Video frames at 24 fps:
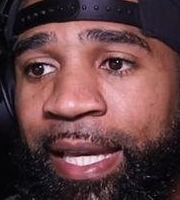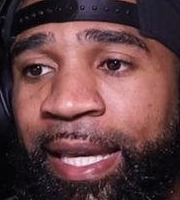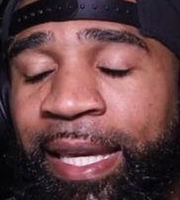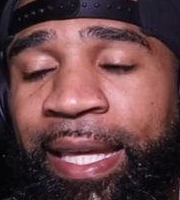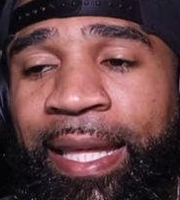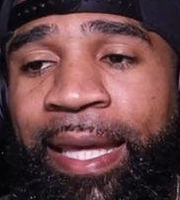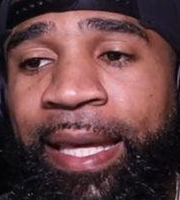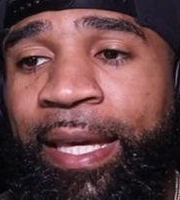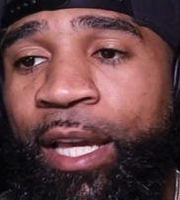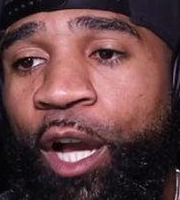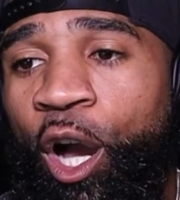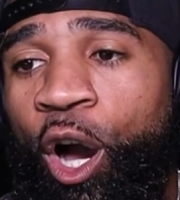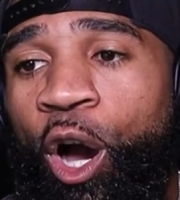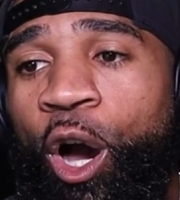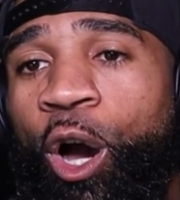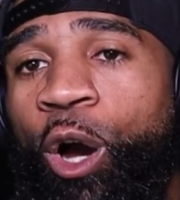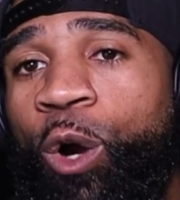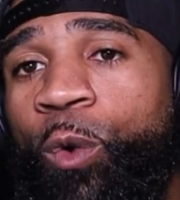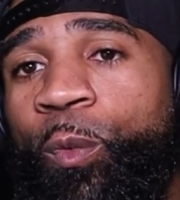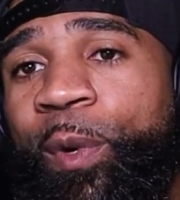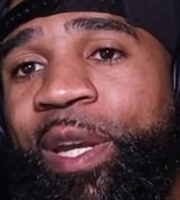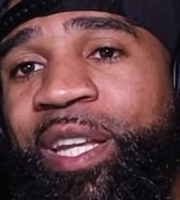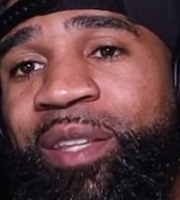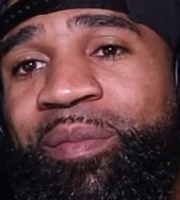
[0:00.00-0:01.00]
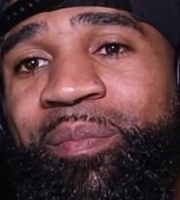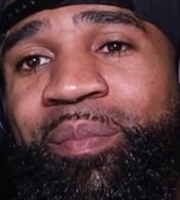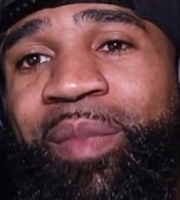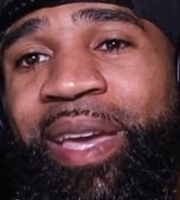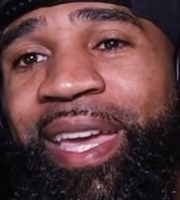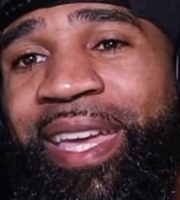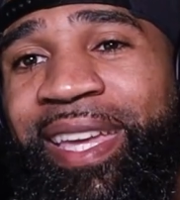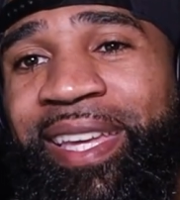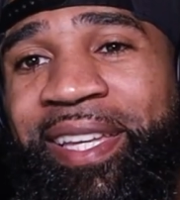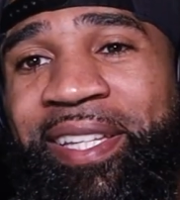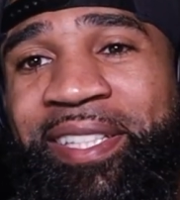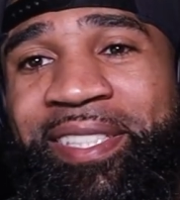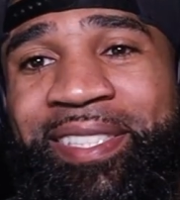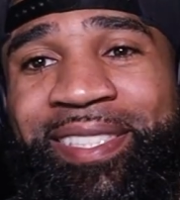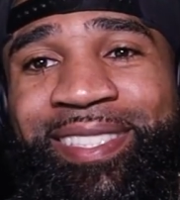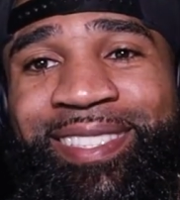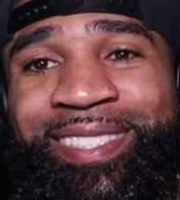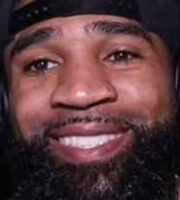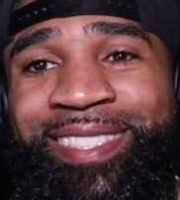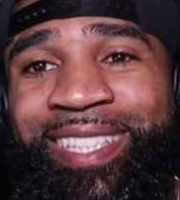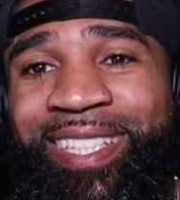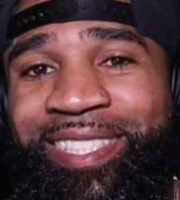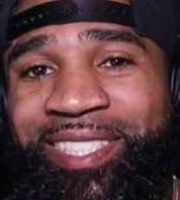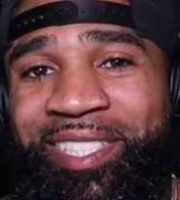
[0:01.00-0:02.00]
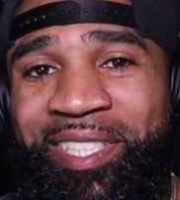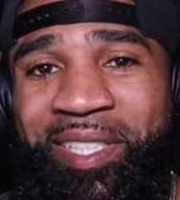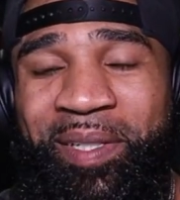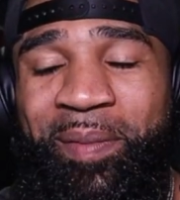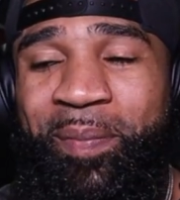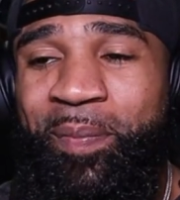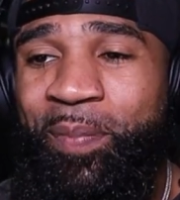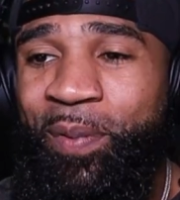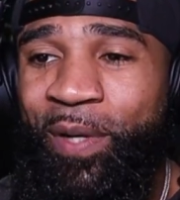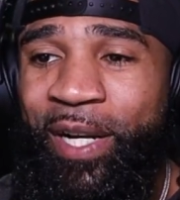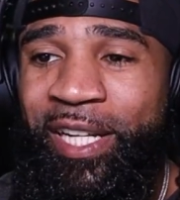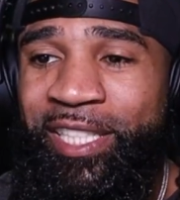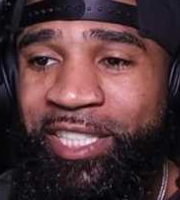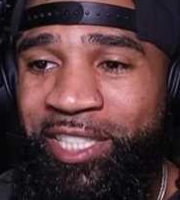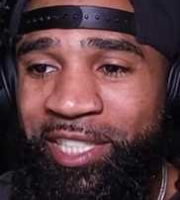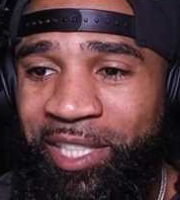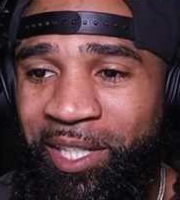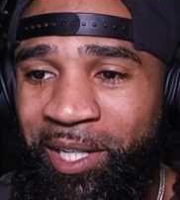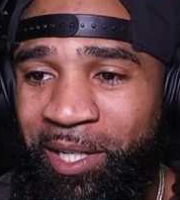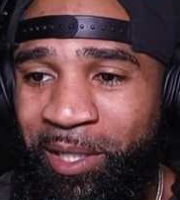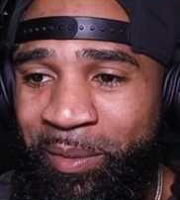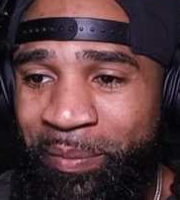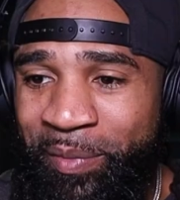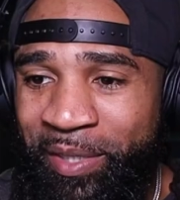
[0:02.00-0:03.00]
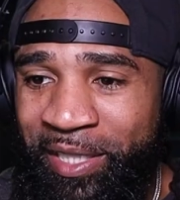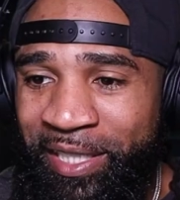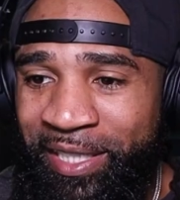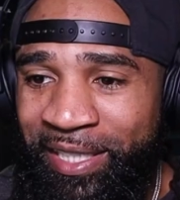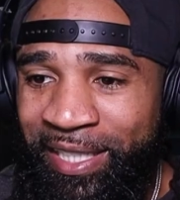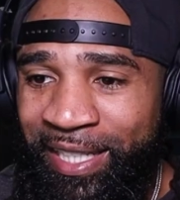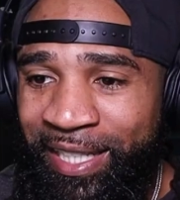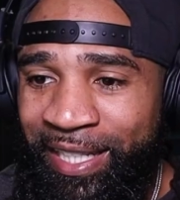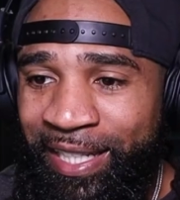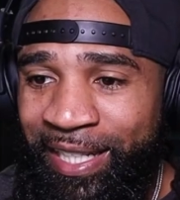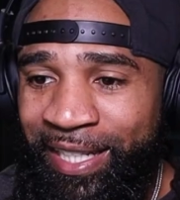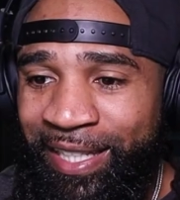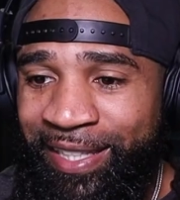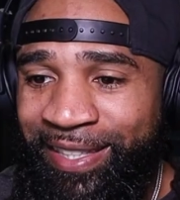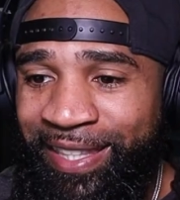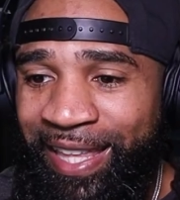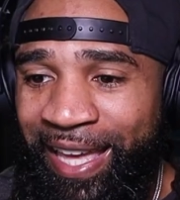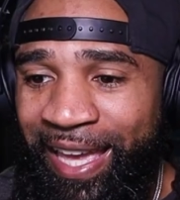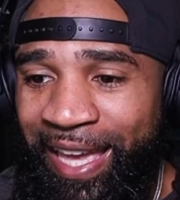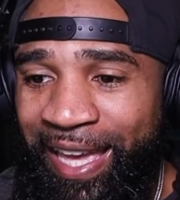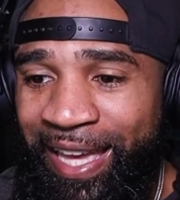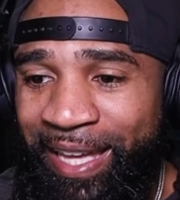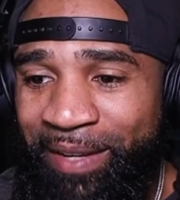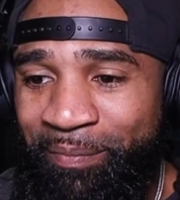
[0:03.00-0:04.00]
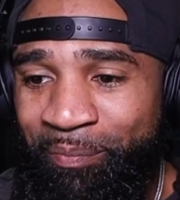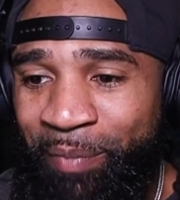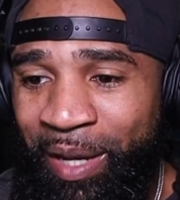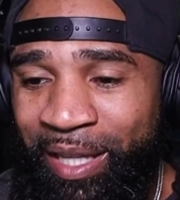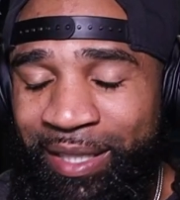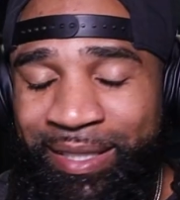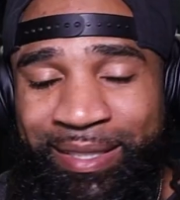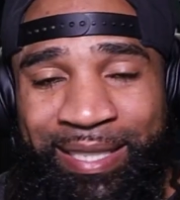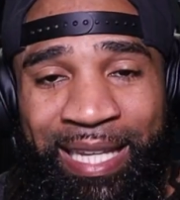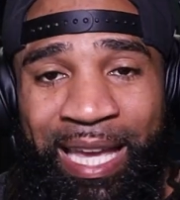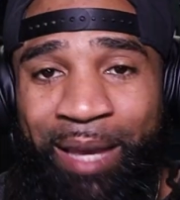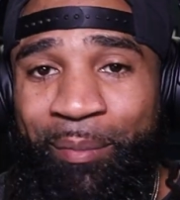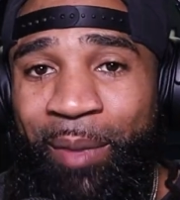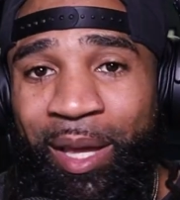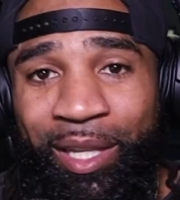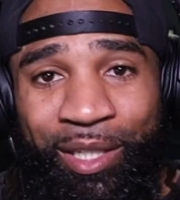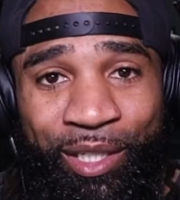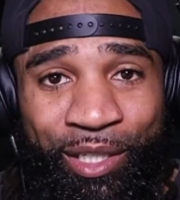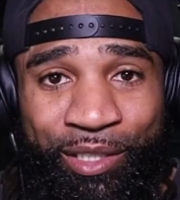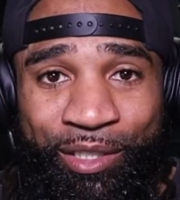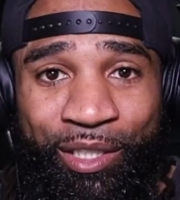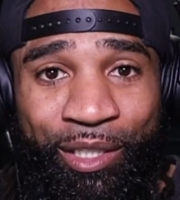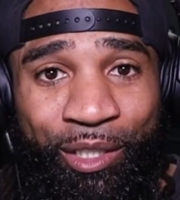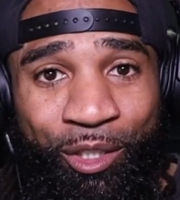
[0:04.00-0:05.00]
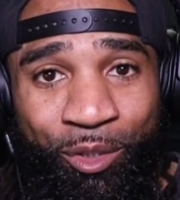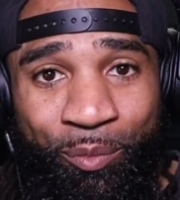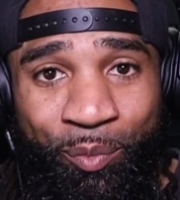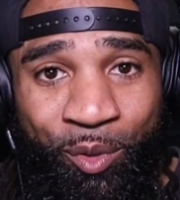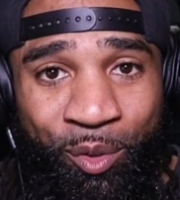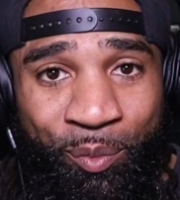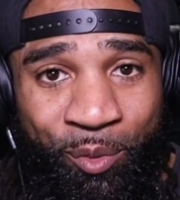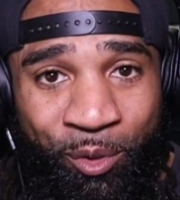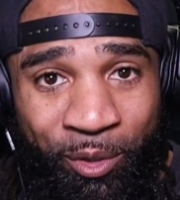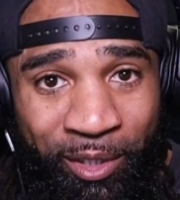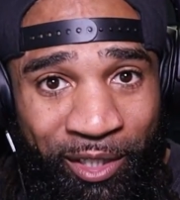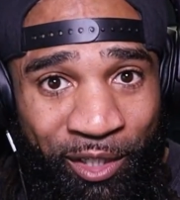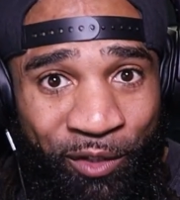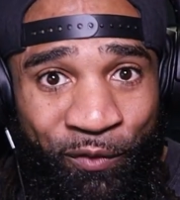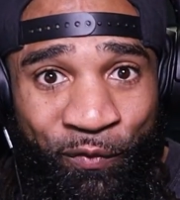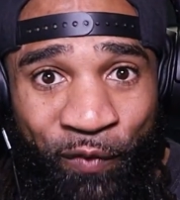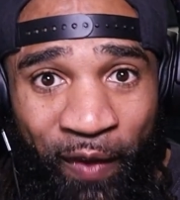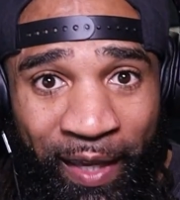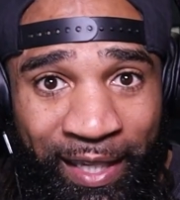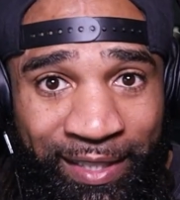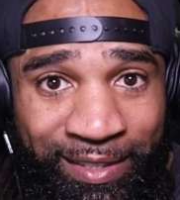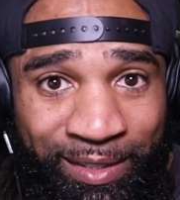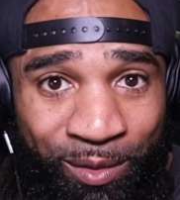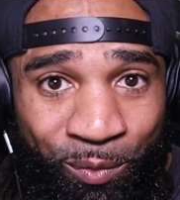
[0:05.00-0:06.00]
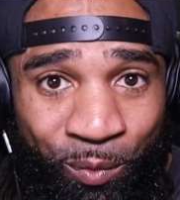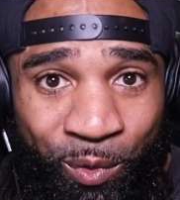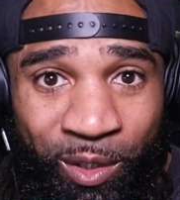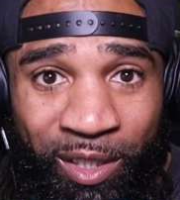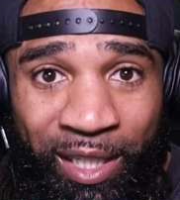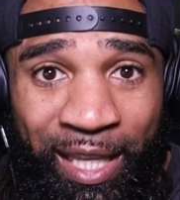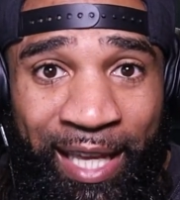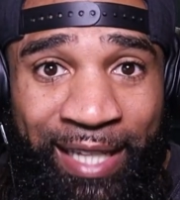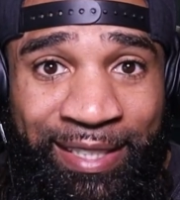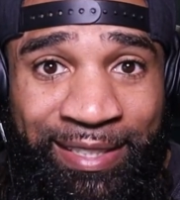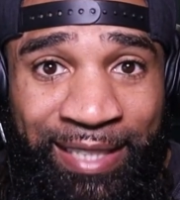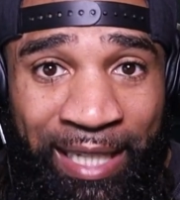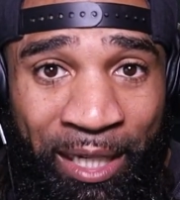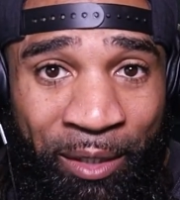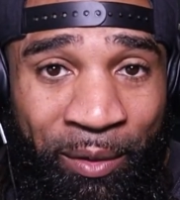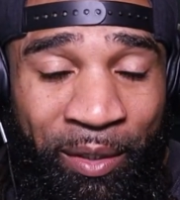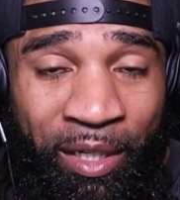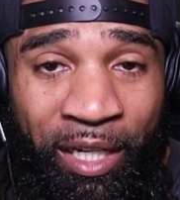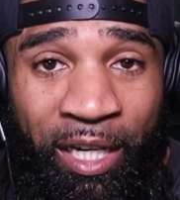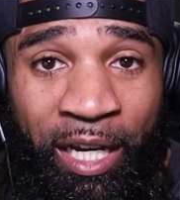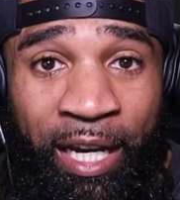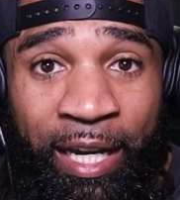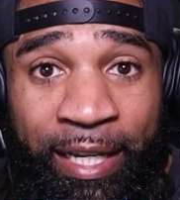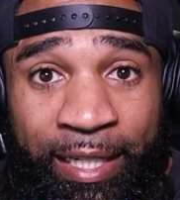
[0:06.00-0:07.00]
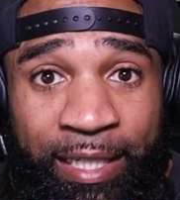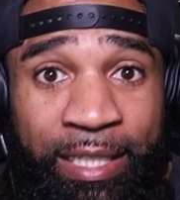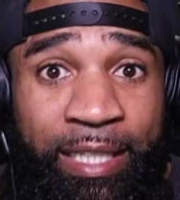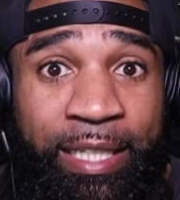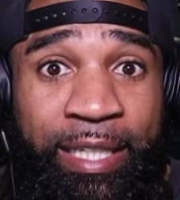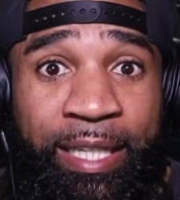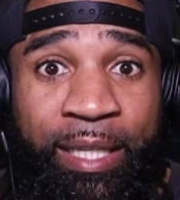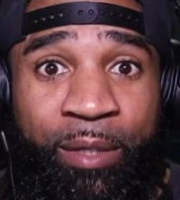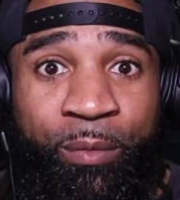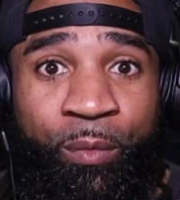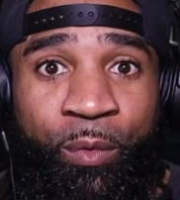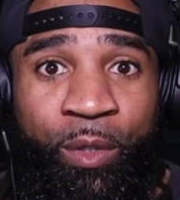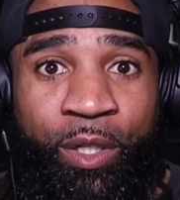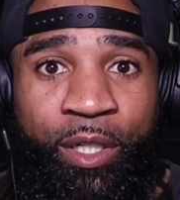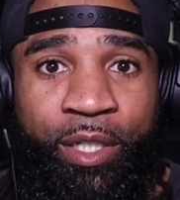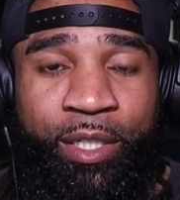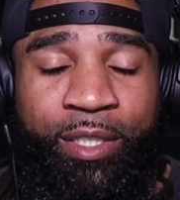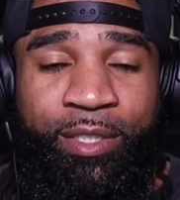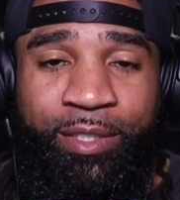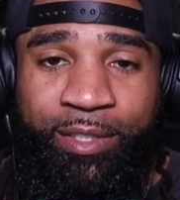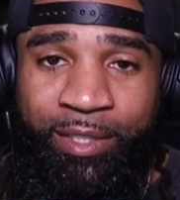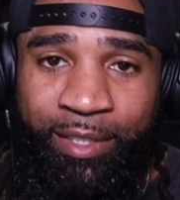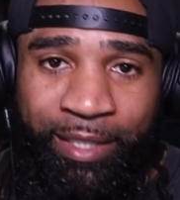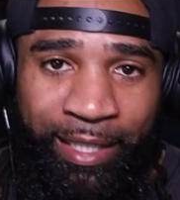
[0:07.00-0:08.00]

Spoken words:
it had already made such an impression on me that by the time I looked at Labubu in the face and realized how ugly it was,